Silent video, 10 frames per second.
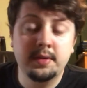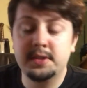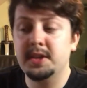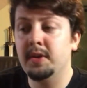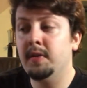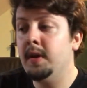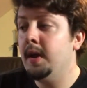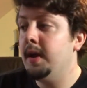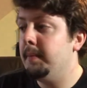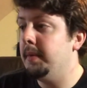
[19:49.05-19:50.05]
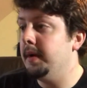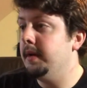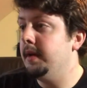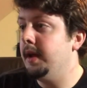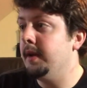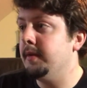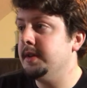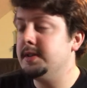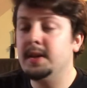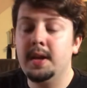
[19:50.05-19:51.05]
So, but
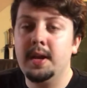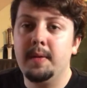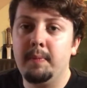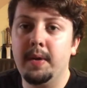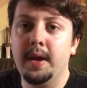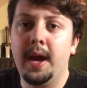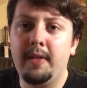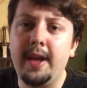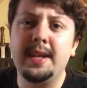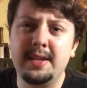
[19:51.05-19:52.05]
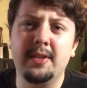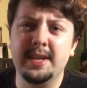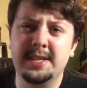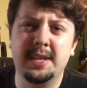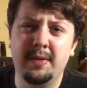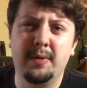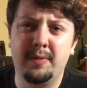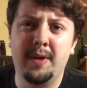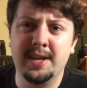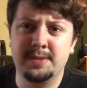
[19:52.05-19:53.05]
anyways, I'd like to delete the scene
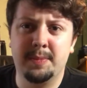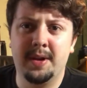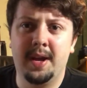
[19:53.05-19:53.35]
with Phasma.